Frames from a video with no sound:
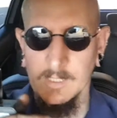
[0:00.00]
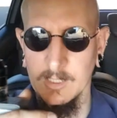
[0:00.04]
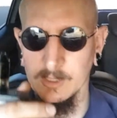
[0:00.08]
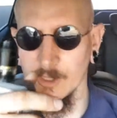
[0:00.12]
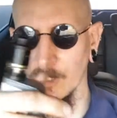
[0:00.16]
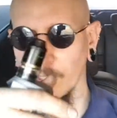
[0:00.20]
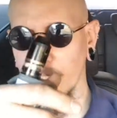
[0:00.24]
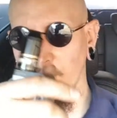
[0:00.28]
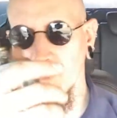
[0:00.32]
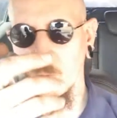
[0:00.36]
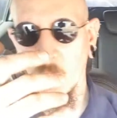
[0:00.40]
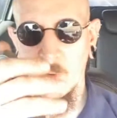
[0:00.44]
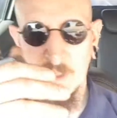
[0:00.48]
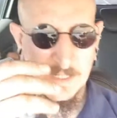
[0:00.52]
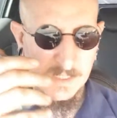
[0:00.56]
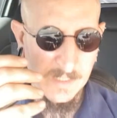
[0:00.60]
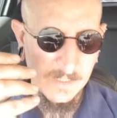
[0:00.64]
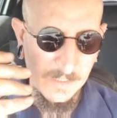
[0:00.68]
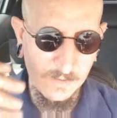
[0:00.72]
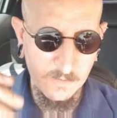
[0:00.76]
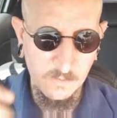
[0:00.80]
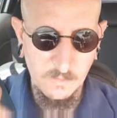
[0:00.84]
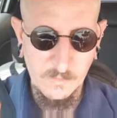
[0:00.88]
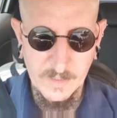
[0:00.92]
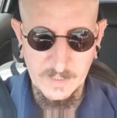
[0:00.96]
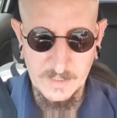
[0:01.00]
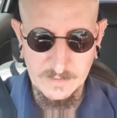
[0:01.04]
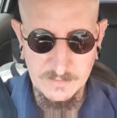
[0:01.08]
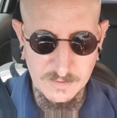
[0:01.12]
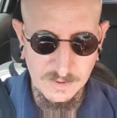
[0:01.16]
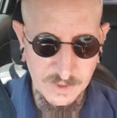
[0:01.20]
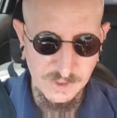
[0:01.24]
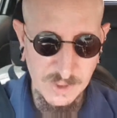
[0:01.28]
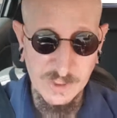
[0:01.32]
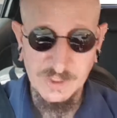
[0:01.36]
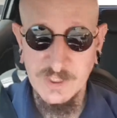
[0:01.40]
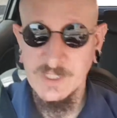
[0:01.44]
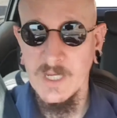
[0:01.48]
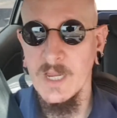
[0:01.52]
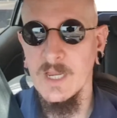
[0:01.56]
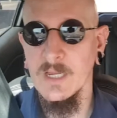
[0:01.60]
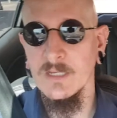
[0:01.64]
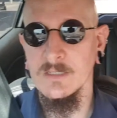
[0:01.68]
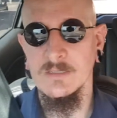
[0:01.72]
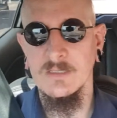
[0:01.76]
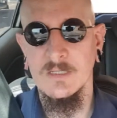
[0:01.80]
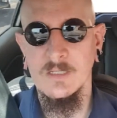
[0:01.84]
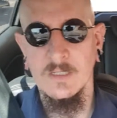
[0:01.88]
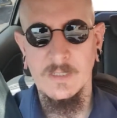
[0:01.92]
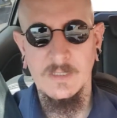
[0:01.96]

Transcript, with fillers: including Wiki and all that jazz.